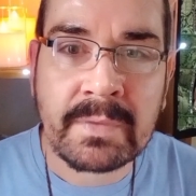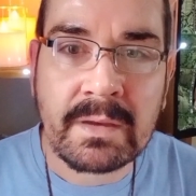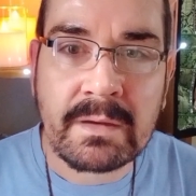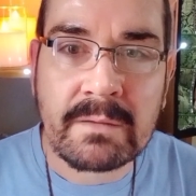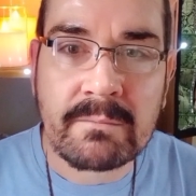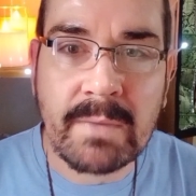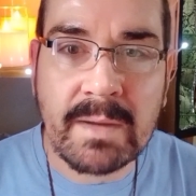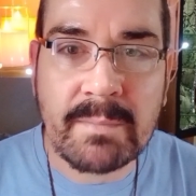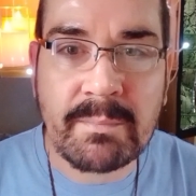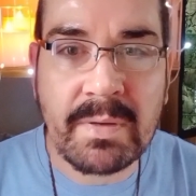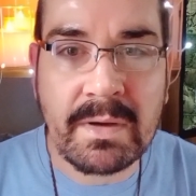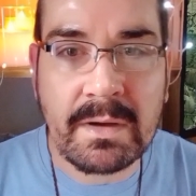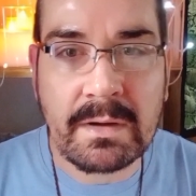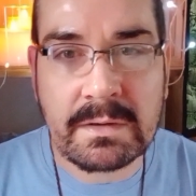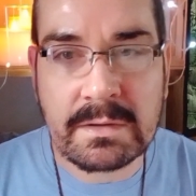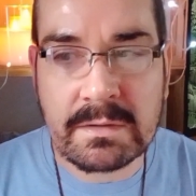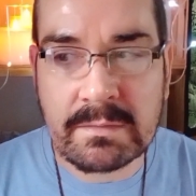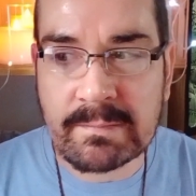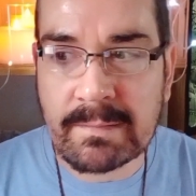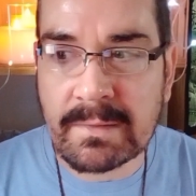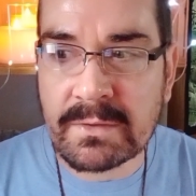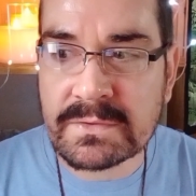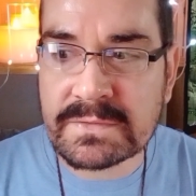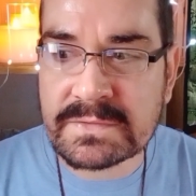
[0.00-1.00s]
My partner
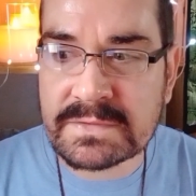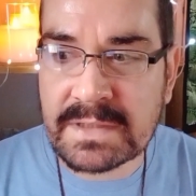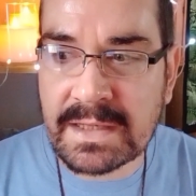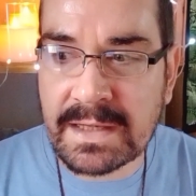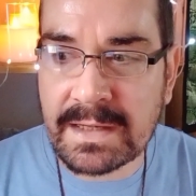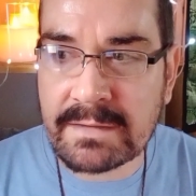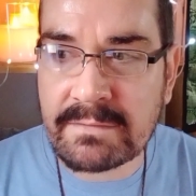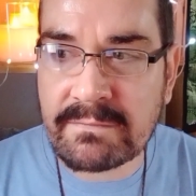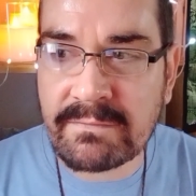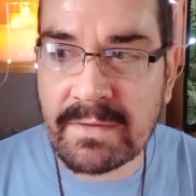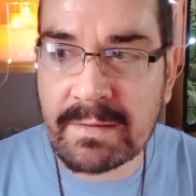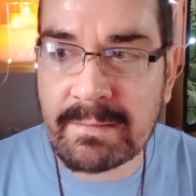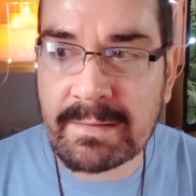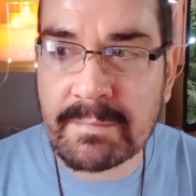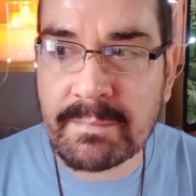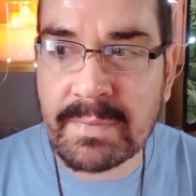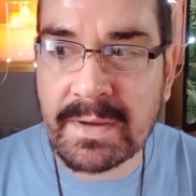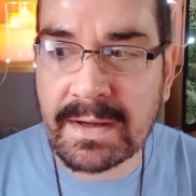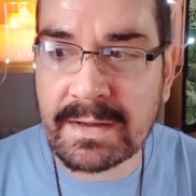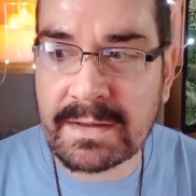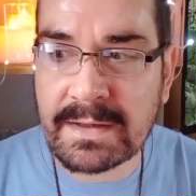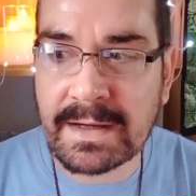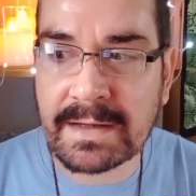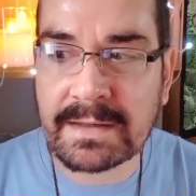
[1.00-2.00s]
Ross had very
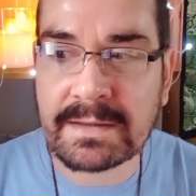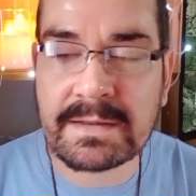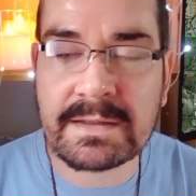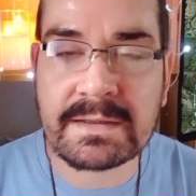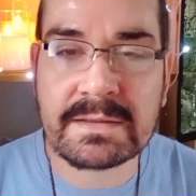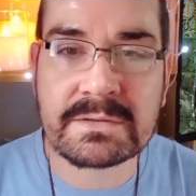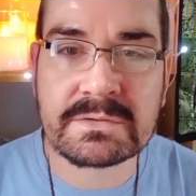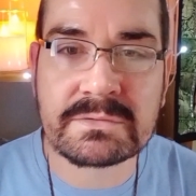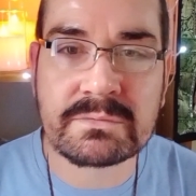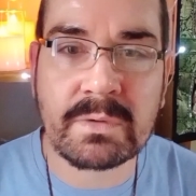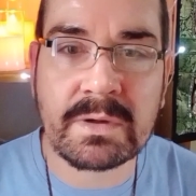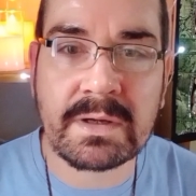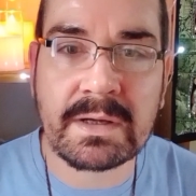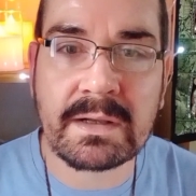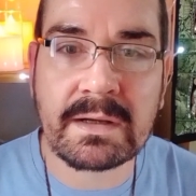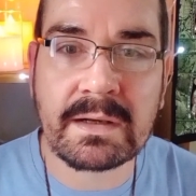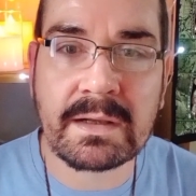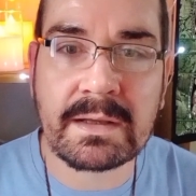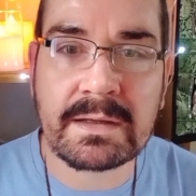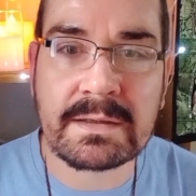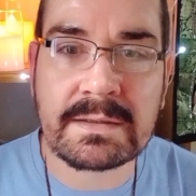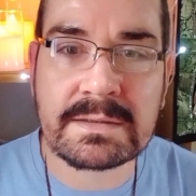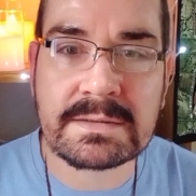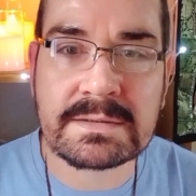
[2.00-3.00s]
bad acne as well,
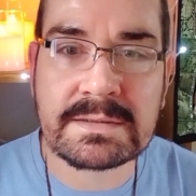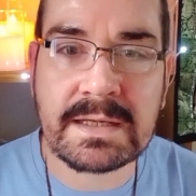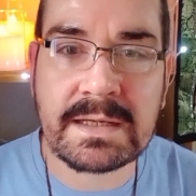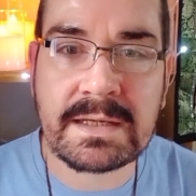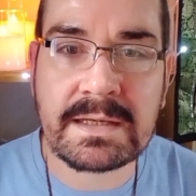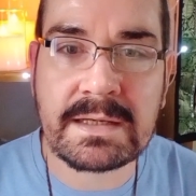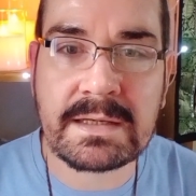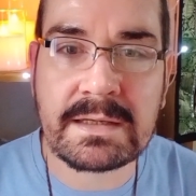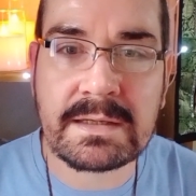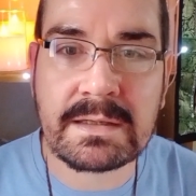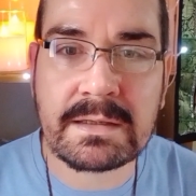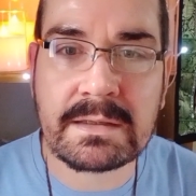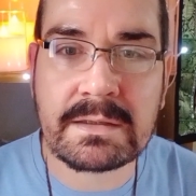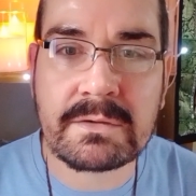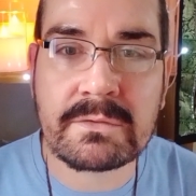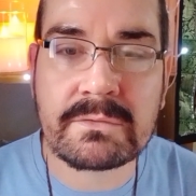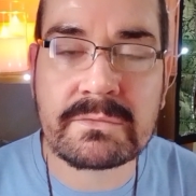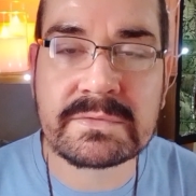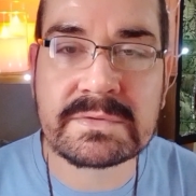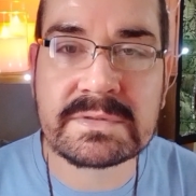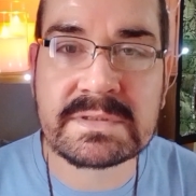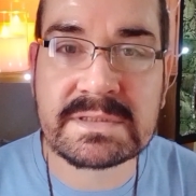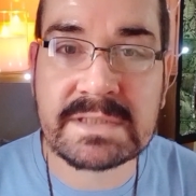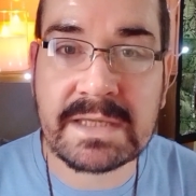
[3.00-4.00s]
and he
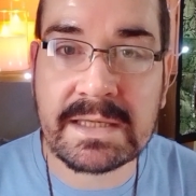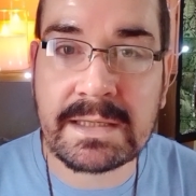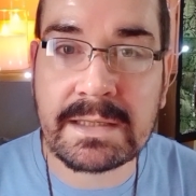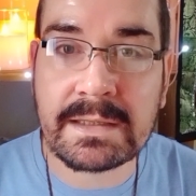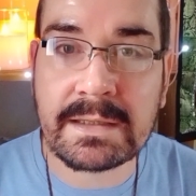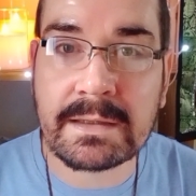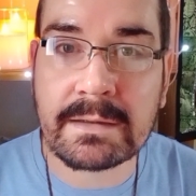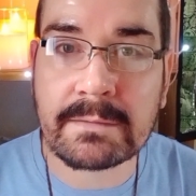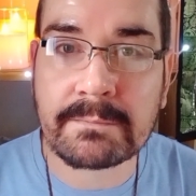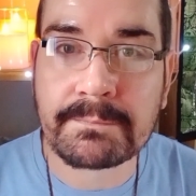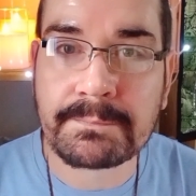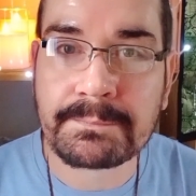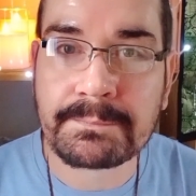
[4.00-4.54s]
used zinc.